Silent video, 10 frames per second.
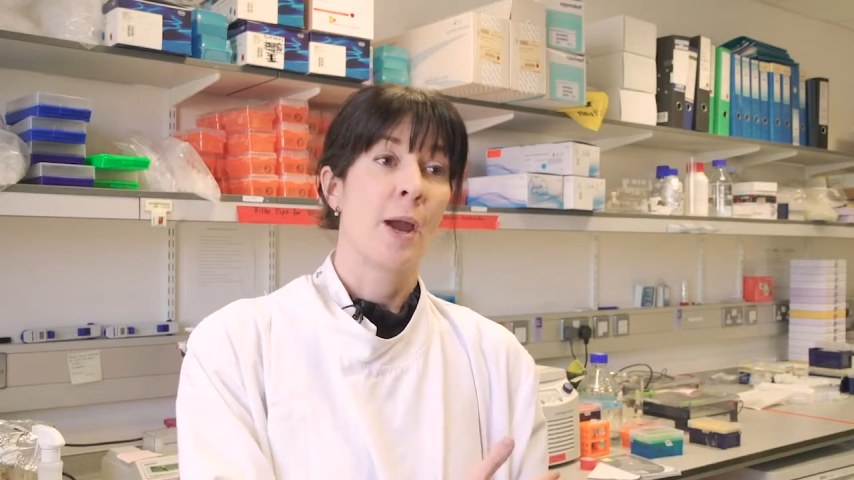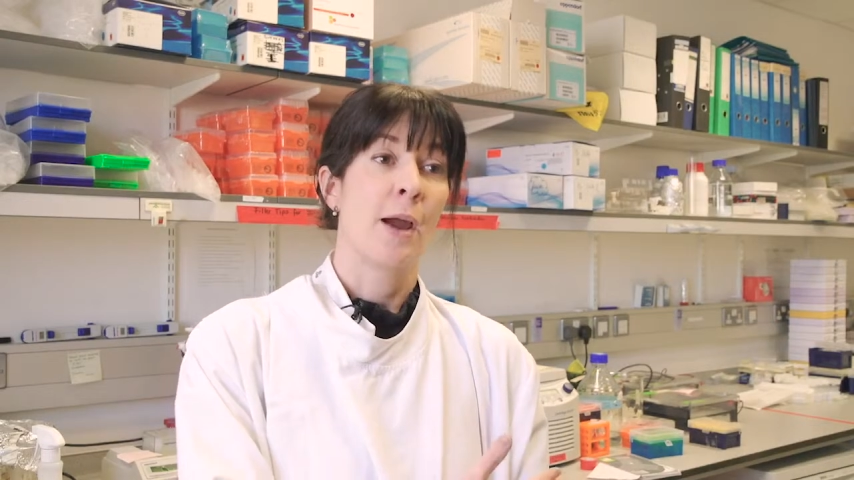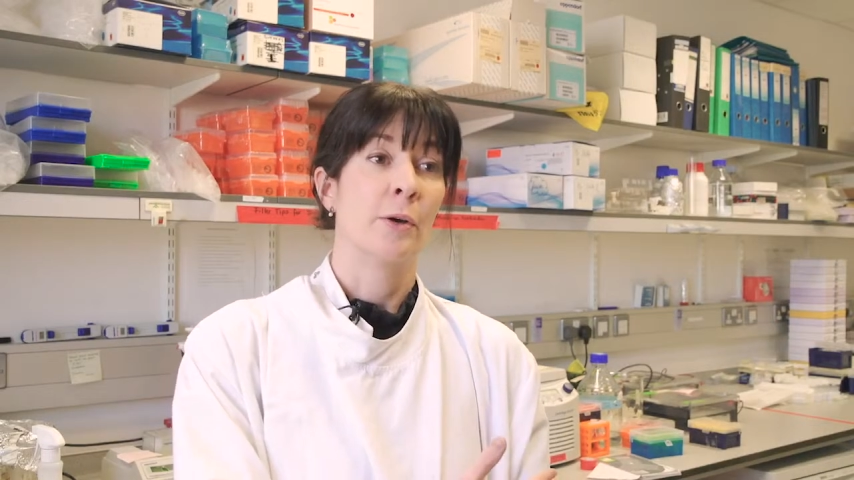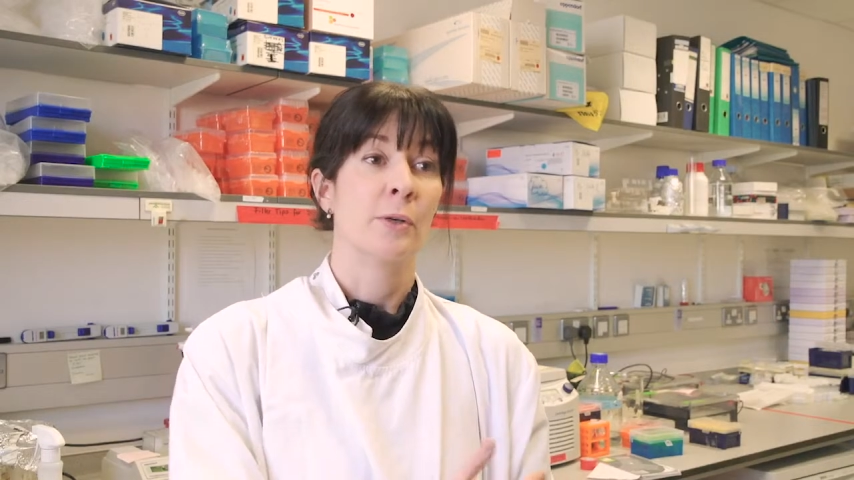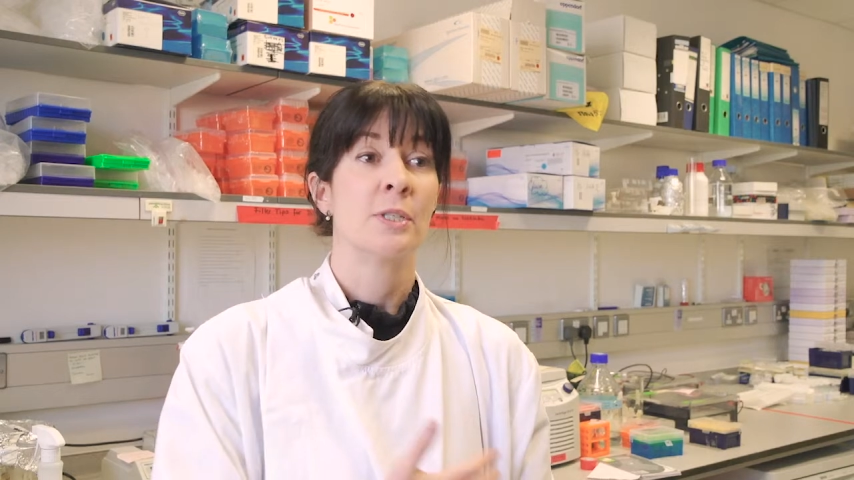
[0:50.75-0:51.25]

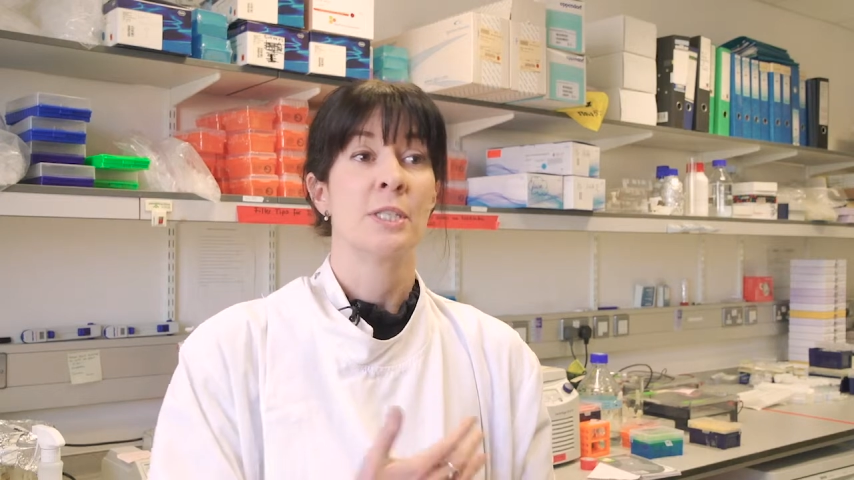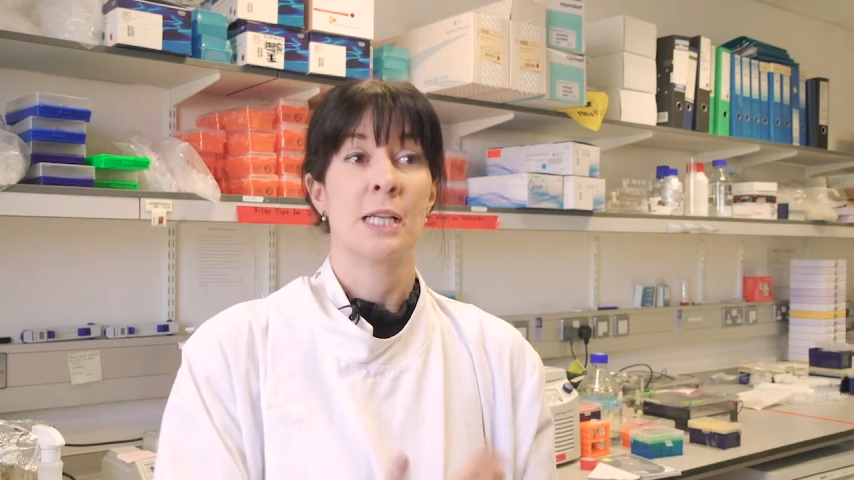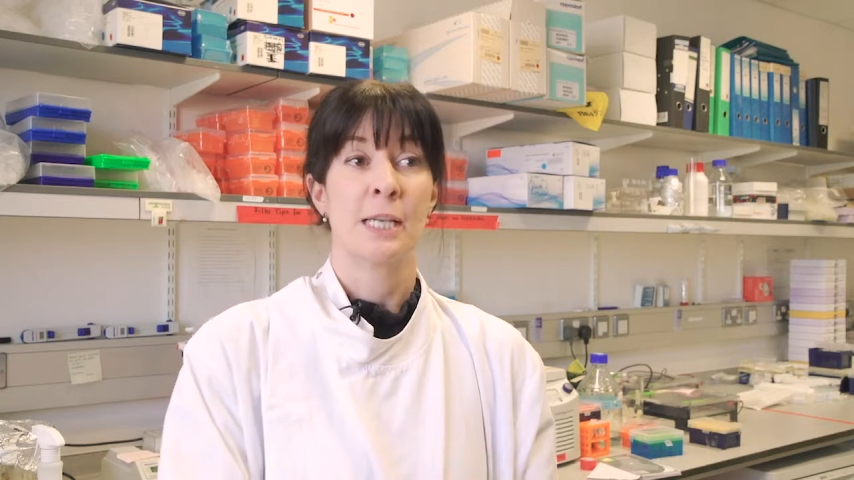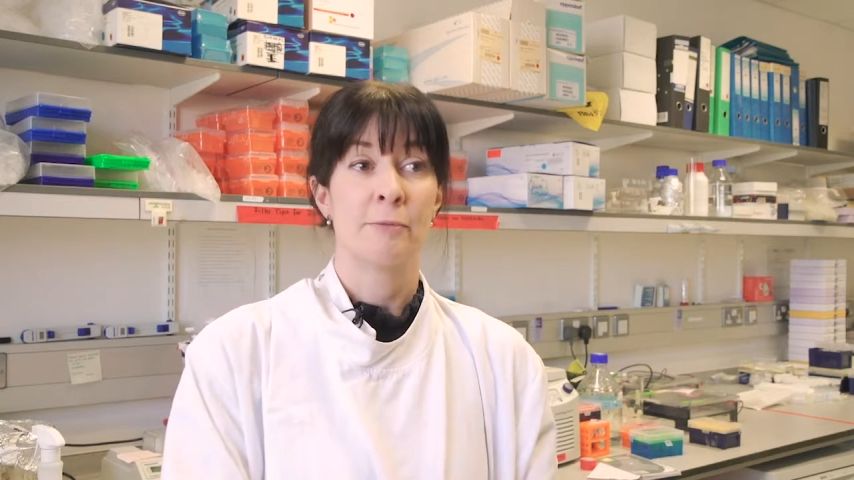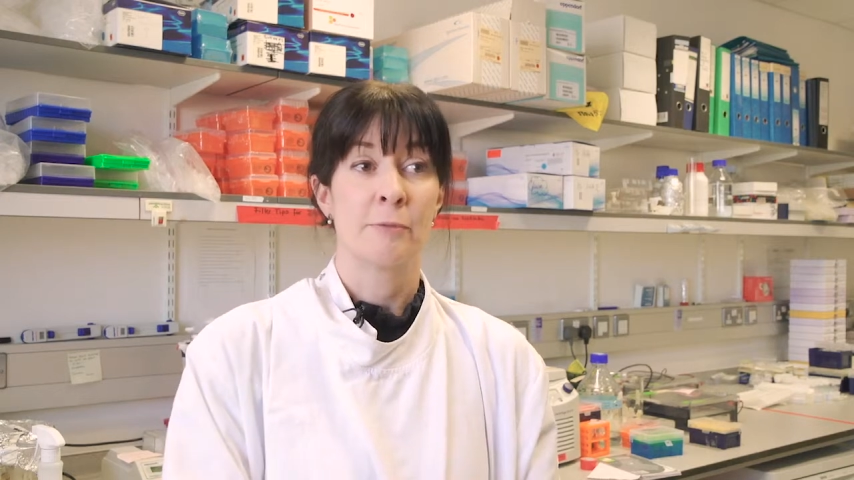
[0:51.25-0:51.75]
marrow, to
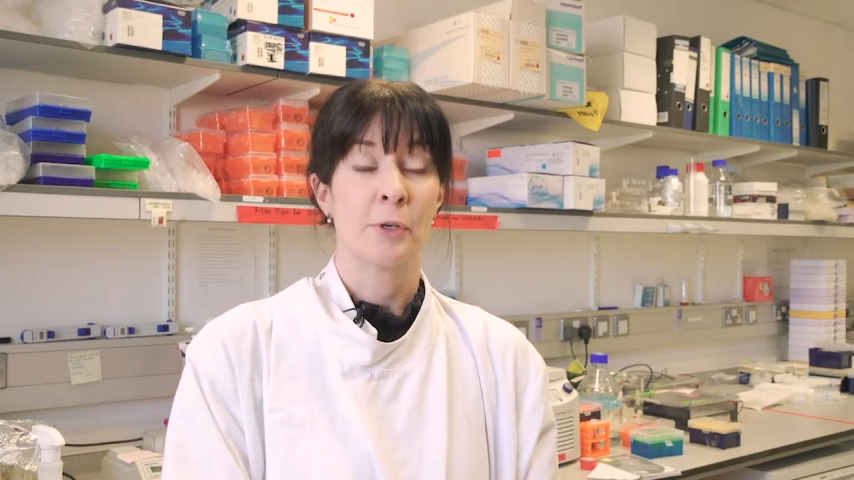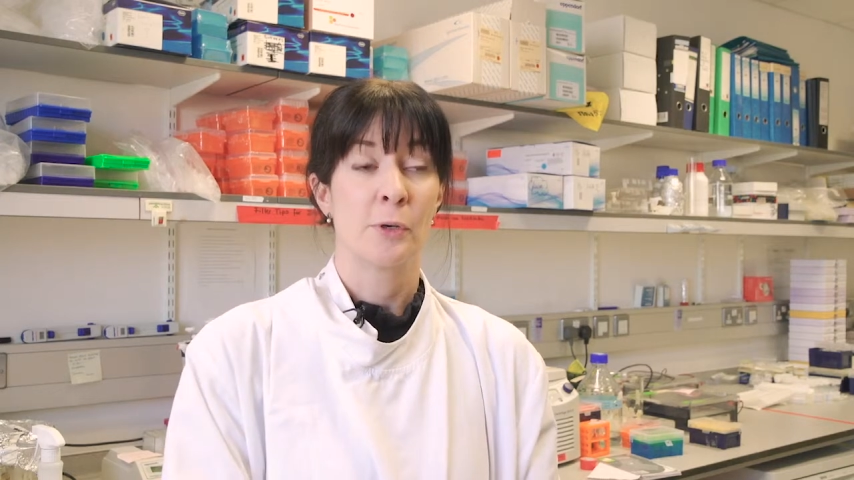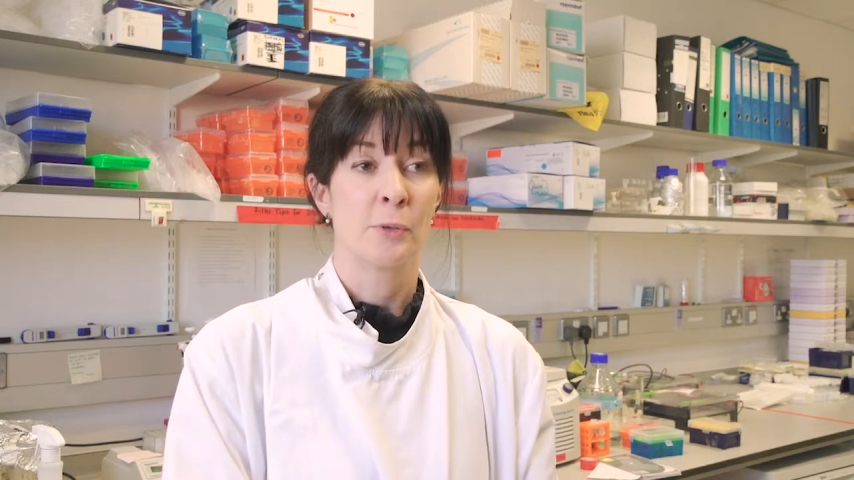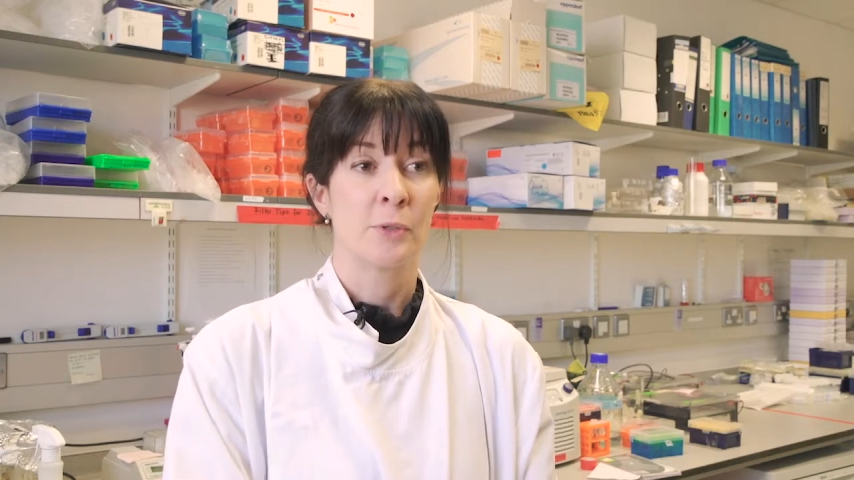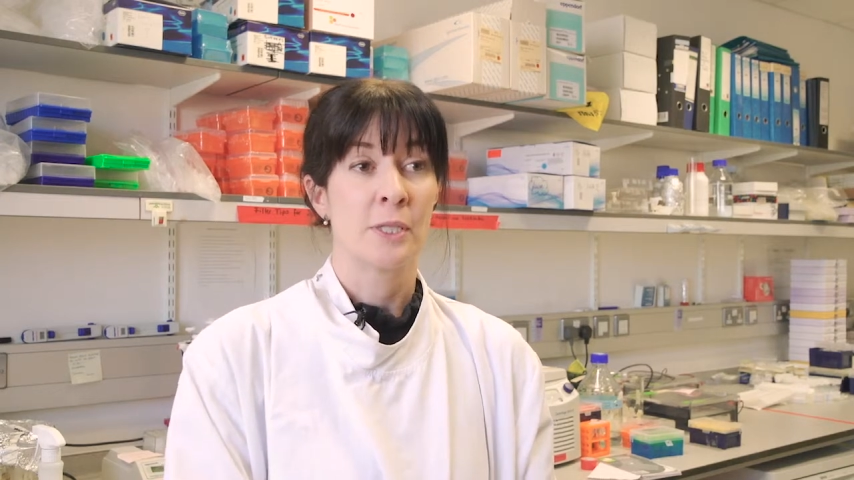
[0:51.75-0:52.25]
lymph
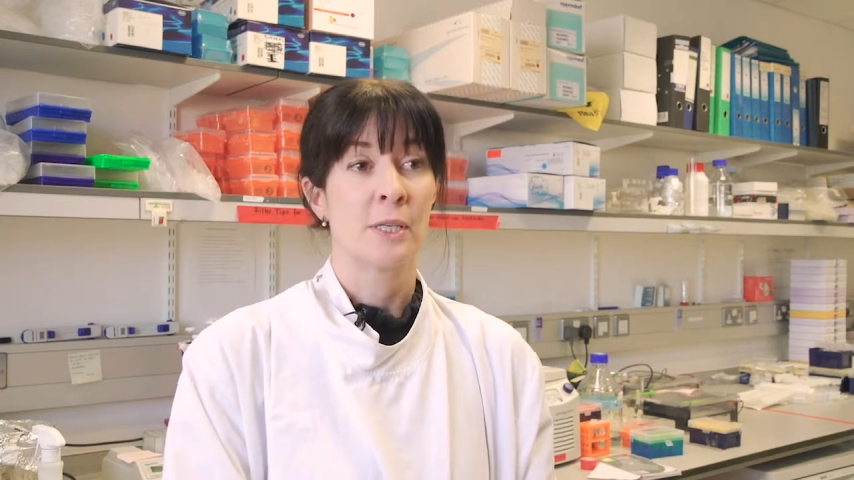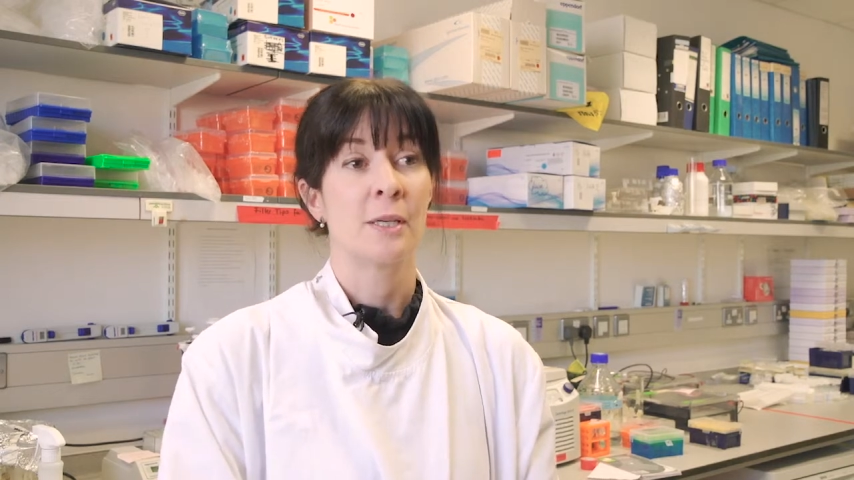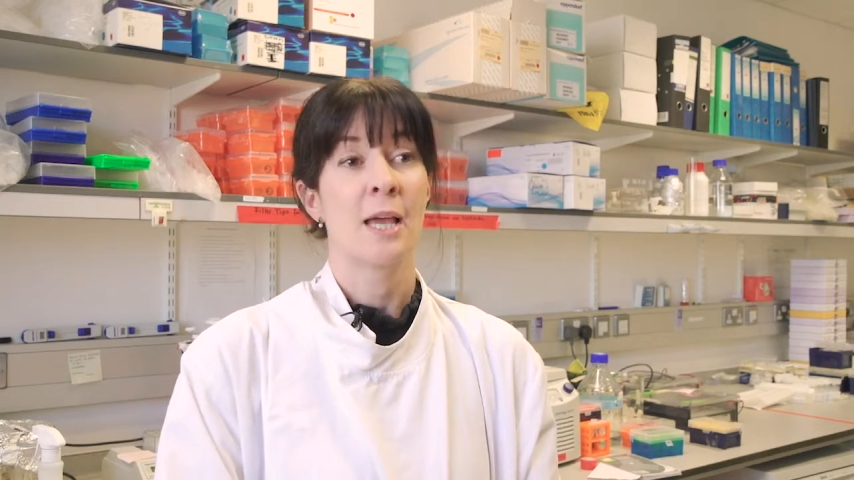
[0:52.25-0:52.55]
nodes,